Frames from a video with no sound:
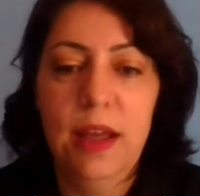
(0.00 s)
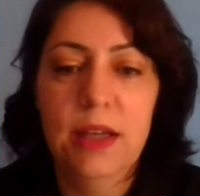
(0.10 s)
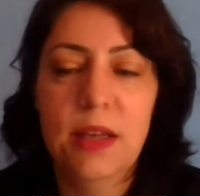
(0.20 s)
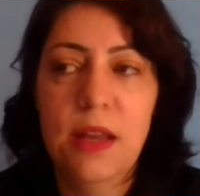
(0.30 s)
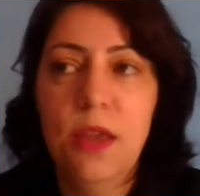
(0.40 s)

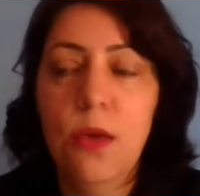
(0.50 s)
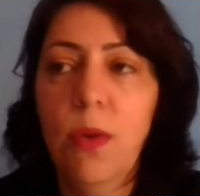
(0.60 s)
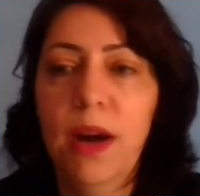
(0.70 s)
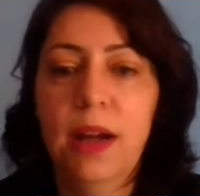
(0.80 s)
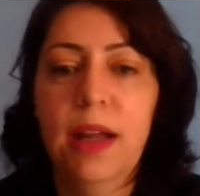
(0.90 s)
and
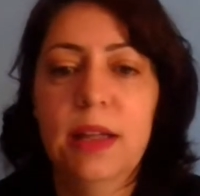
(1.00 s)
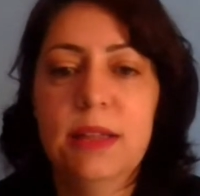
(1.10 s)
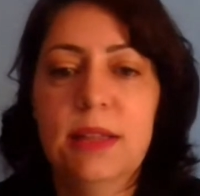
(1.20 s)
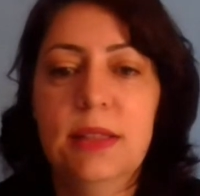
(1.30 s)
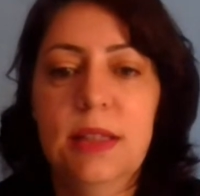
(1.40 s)
you are
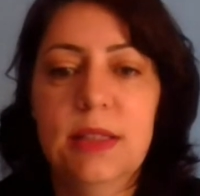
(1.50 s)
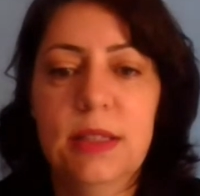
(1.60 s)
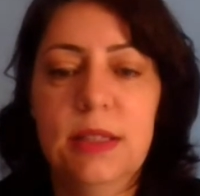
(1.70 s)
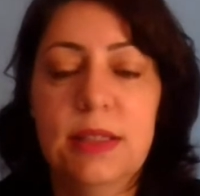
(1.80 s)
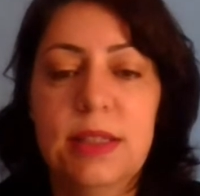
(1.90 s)
at
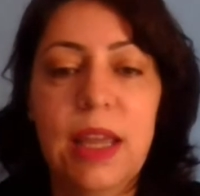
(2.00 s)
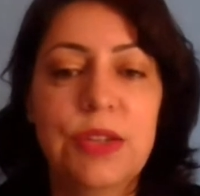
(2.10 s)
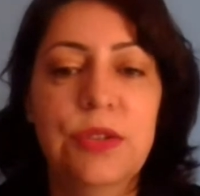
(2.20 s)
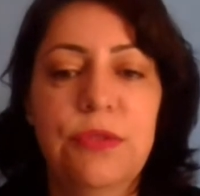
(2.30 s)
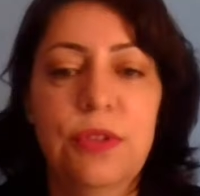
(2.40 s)
certain
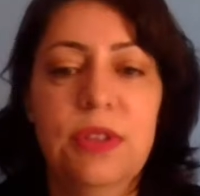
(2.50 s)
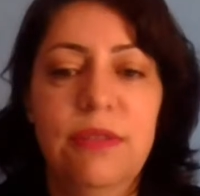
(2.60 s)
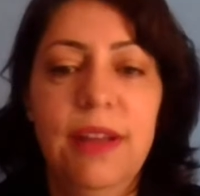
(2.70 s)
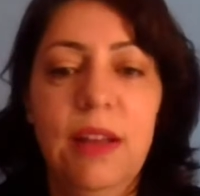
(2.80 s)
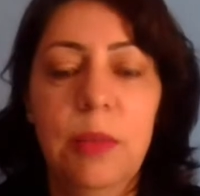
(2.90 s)
stage of your
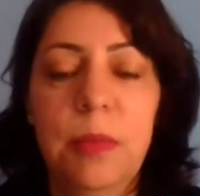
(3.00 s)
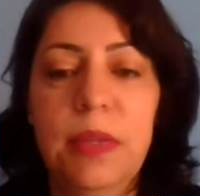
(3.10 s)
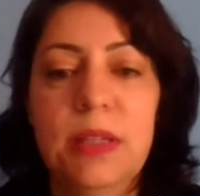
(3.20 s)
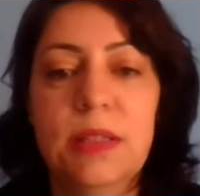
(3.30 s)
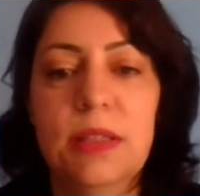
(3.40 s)

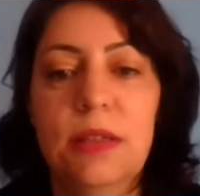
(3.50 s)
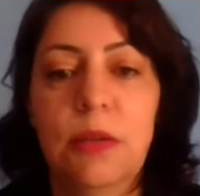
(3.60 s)
development,